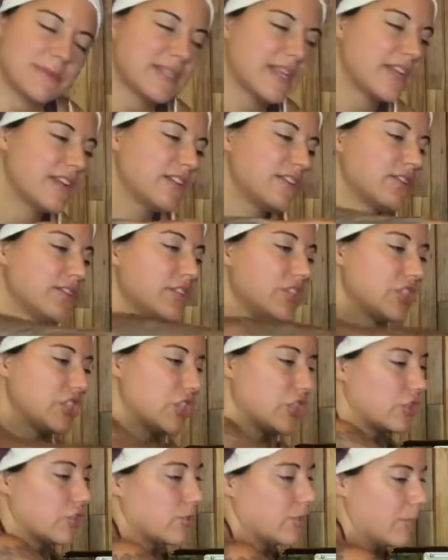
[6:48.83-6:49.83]
potatoes
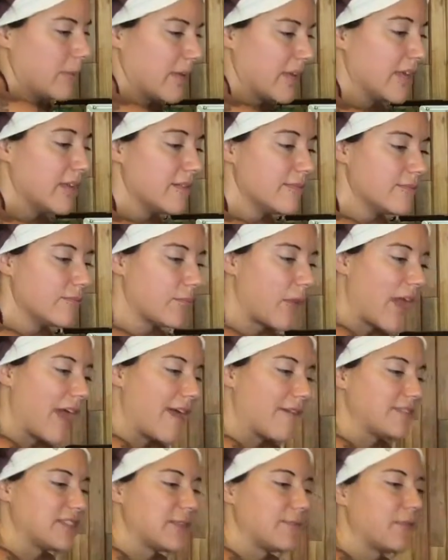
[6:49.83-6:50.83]
too, but I
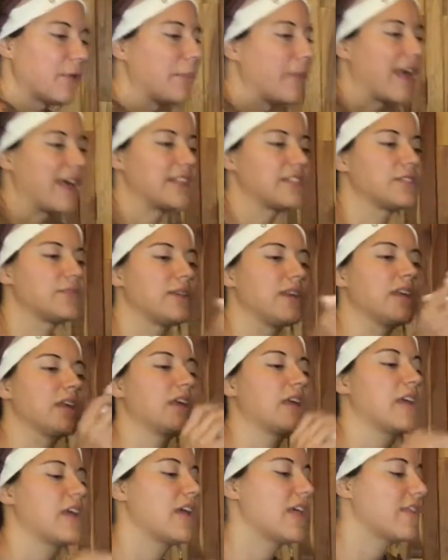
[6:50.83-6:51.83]
have some from last week.